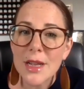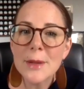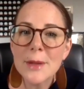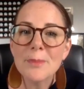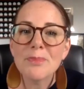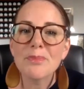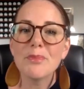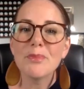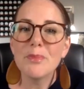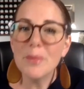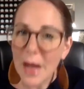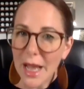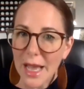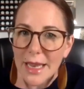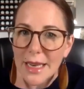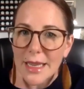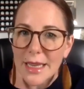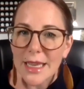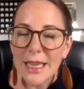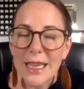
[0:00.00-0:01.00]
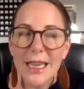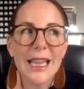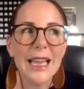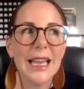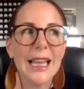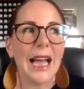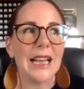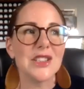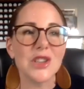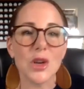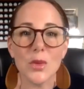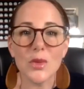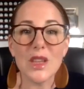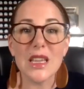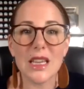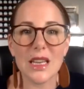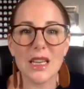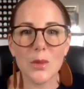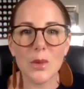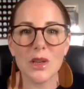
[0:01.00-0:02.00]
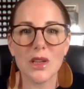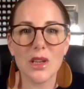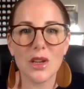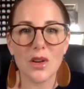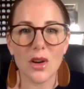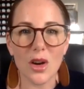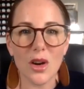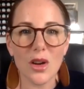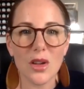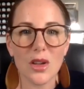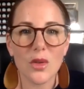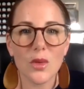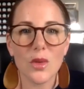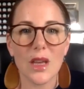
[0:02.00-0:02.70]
But I don't think anyone can argue